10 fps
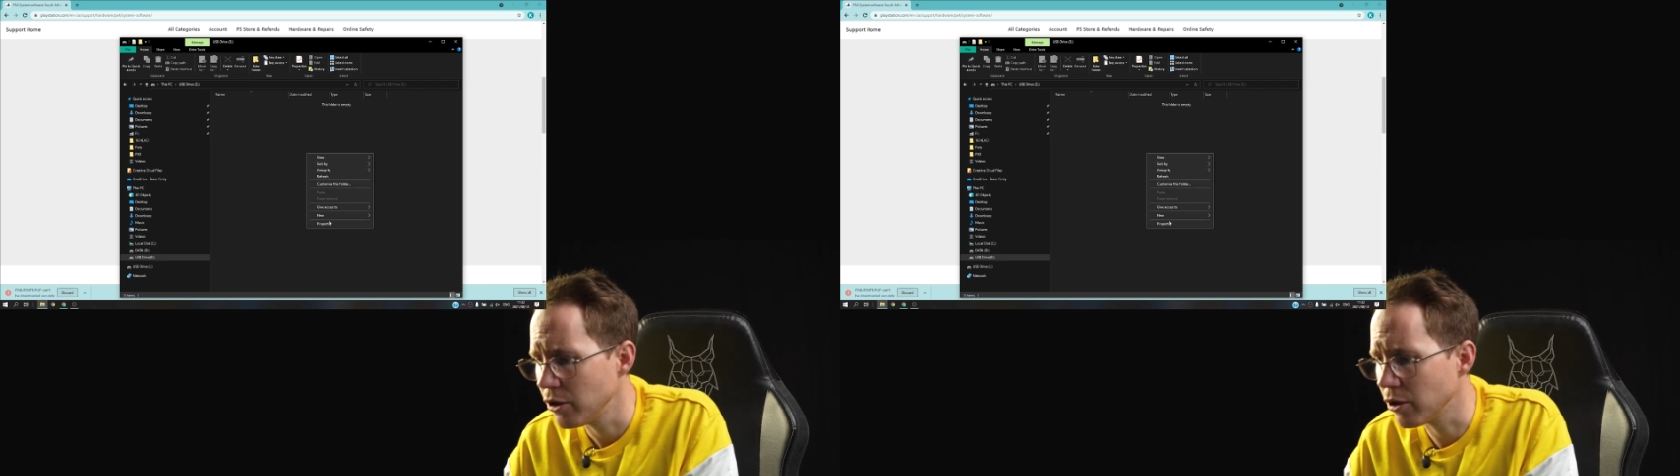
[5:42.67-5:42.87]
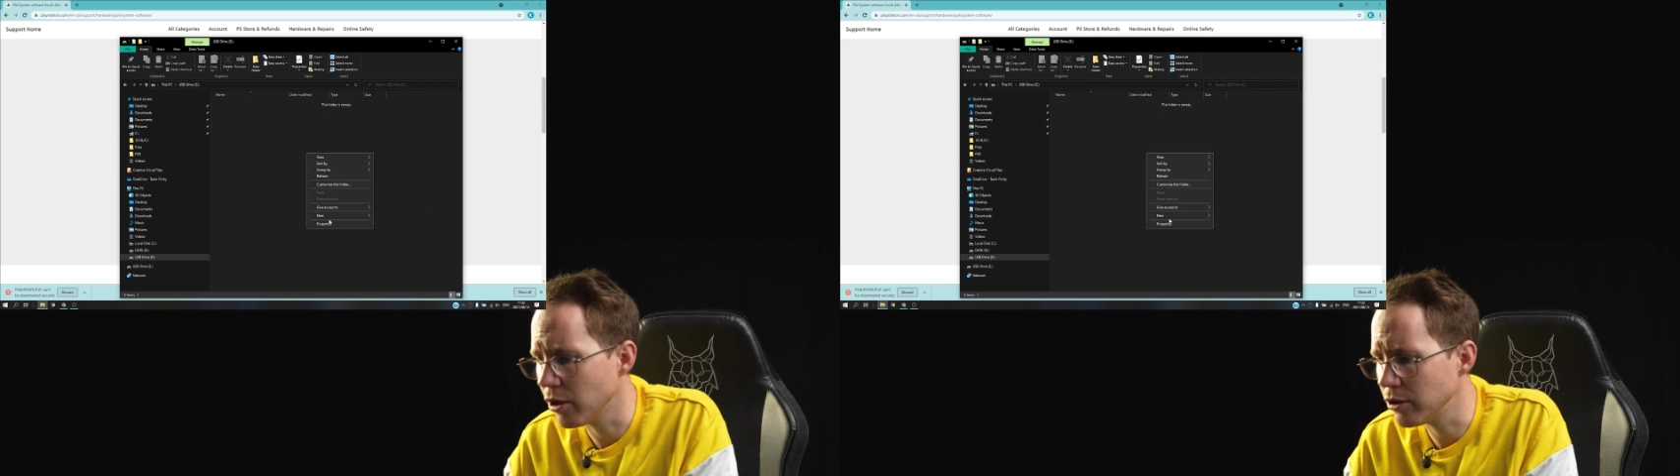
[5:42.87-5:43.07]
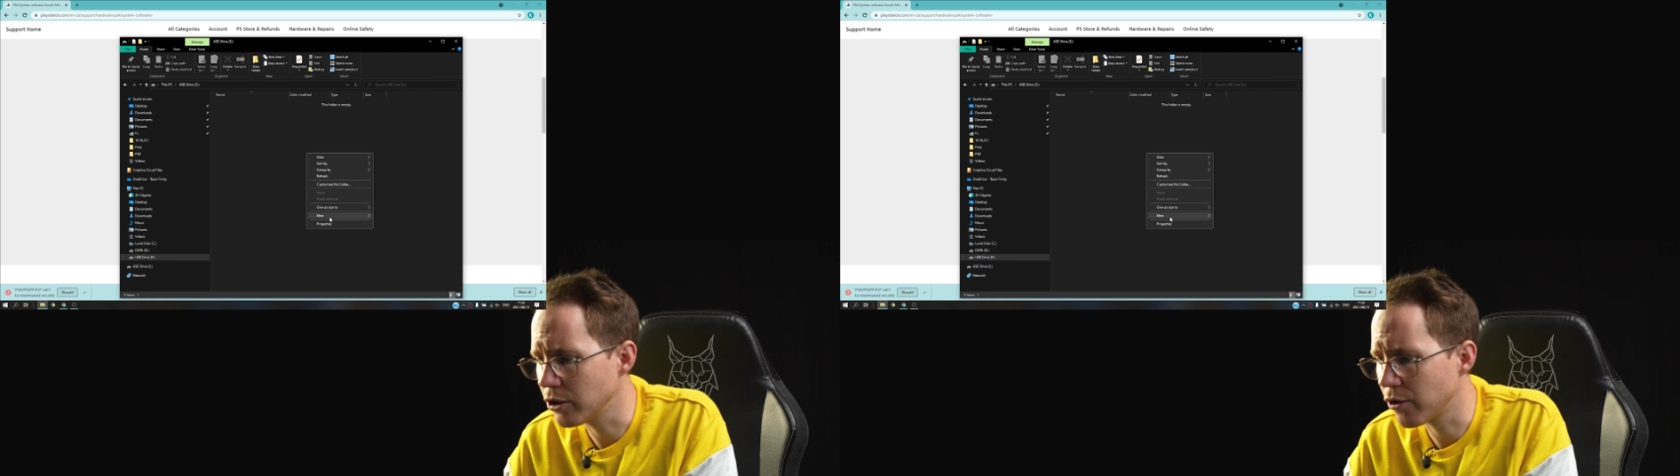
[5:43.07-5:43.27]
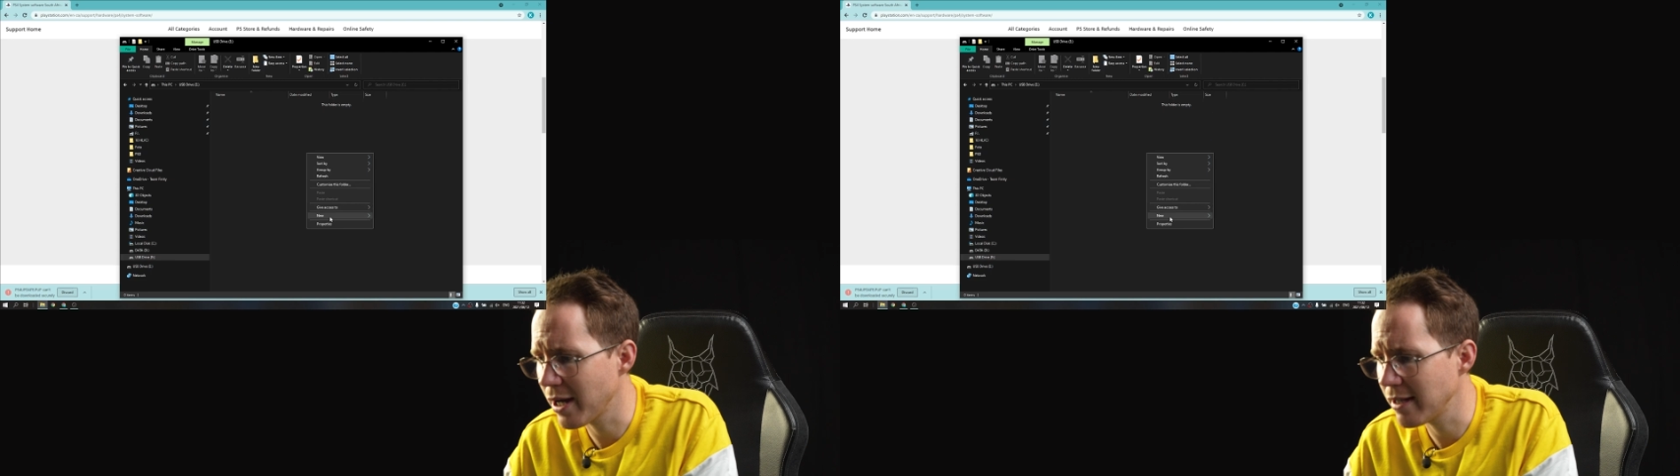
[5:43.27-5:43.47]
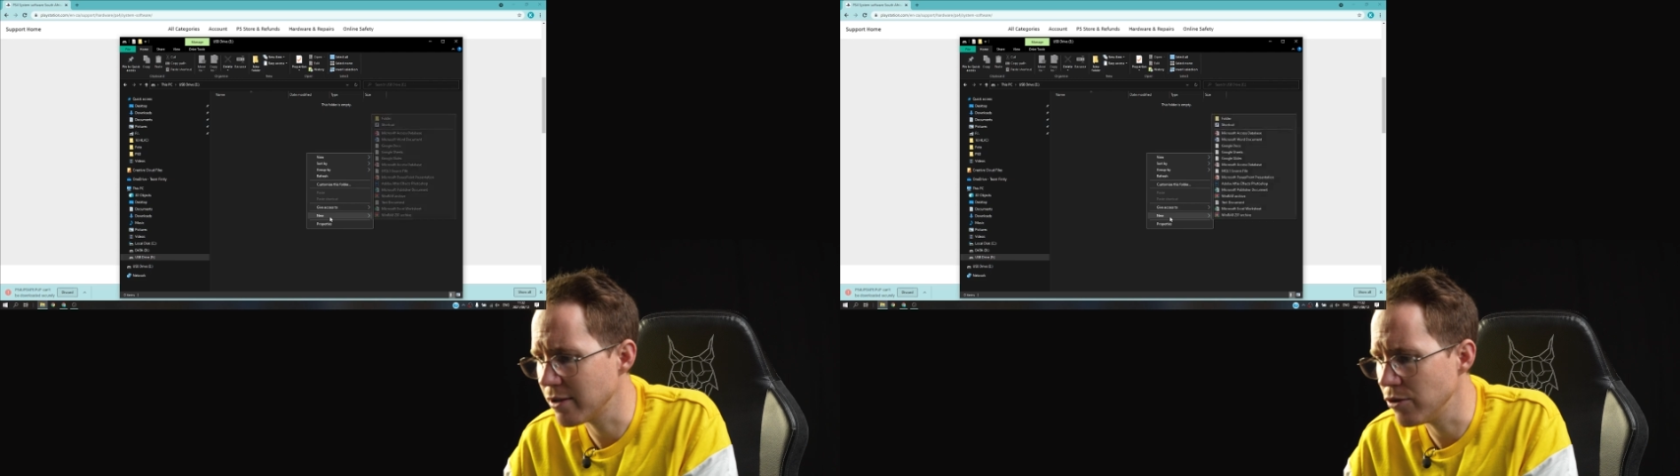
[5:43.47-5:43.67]
you're going to
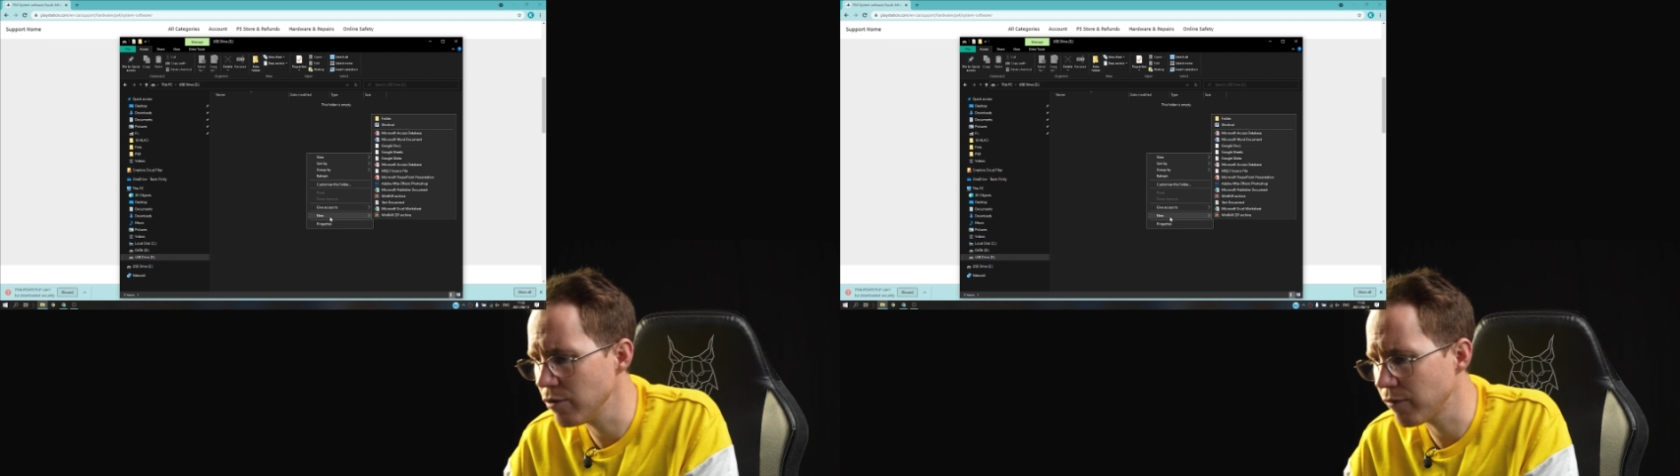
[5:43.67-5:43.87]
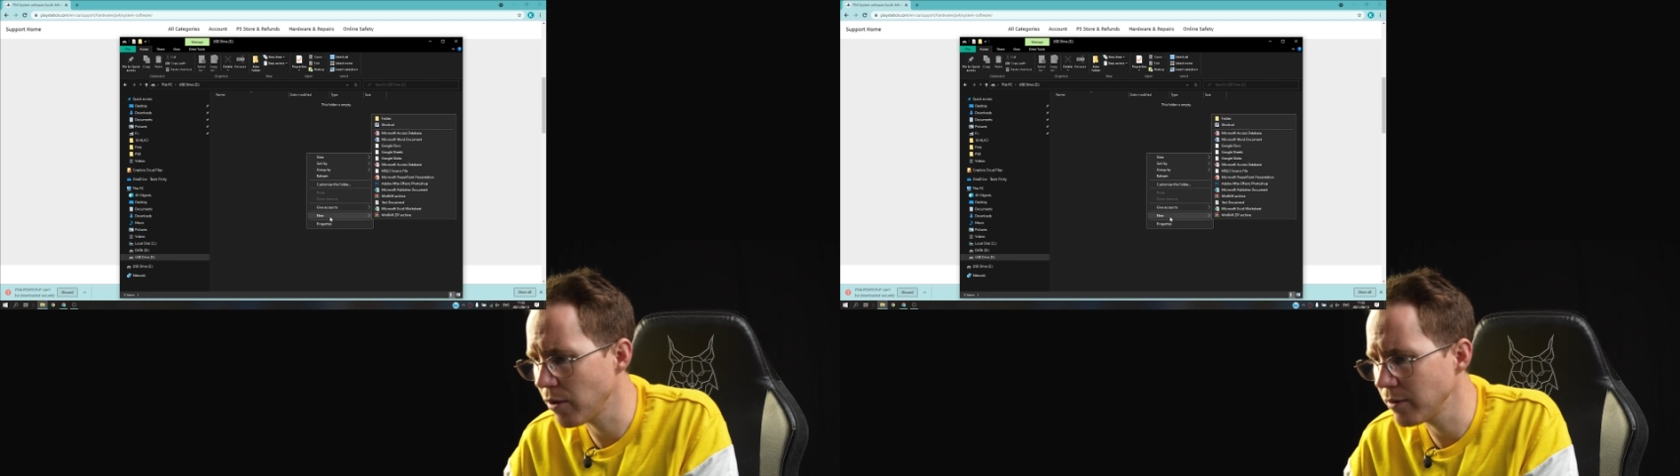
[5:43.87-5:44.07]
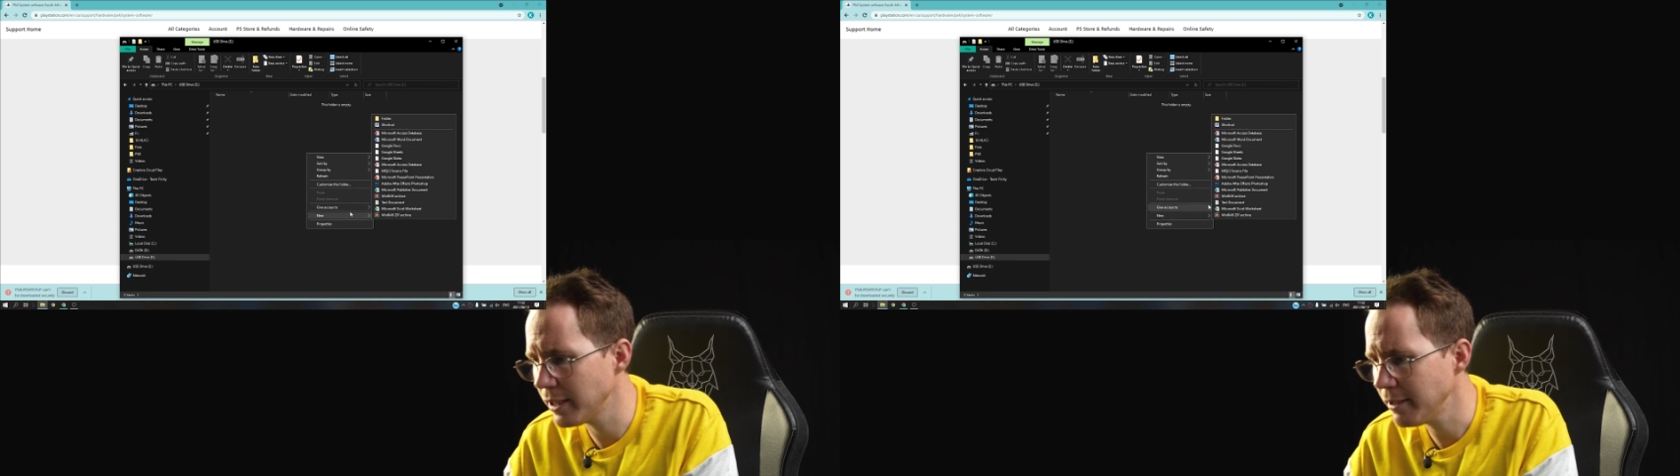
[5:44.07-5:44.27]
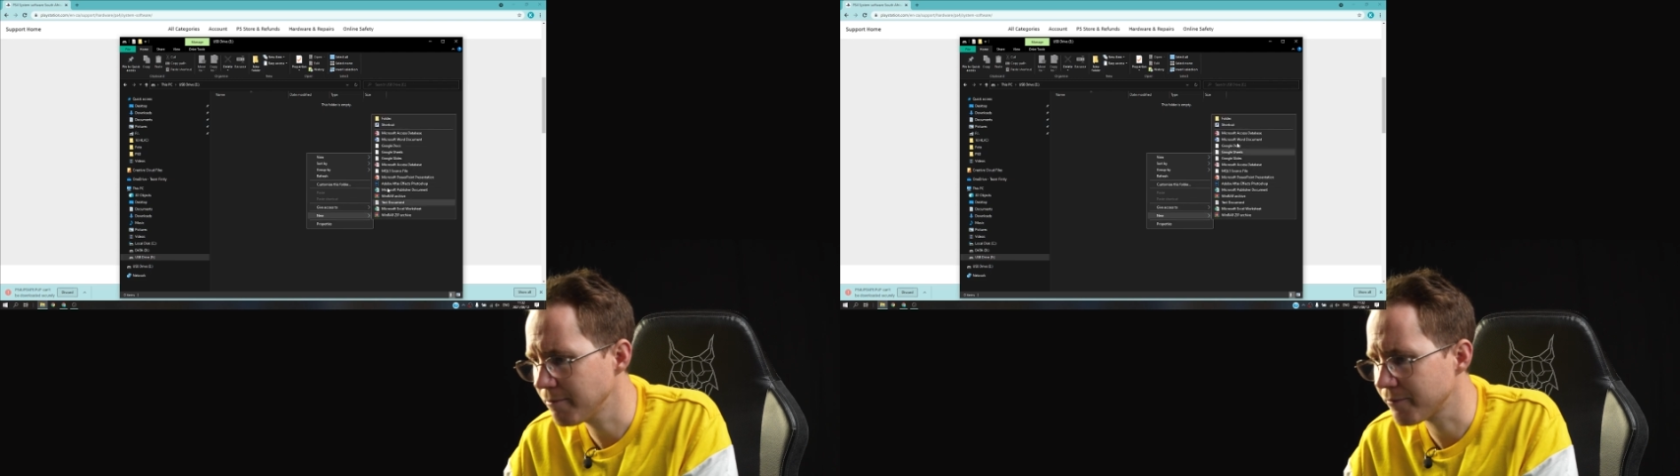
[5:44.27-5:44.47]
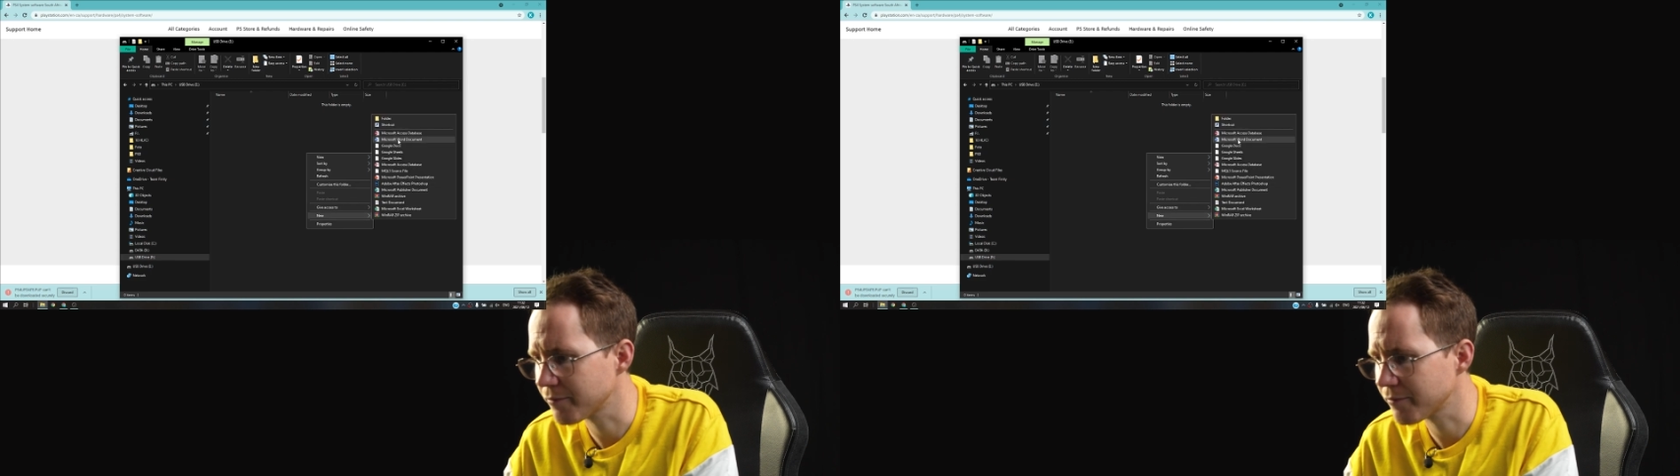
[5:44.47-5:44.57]
create a new folder,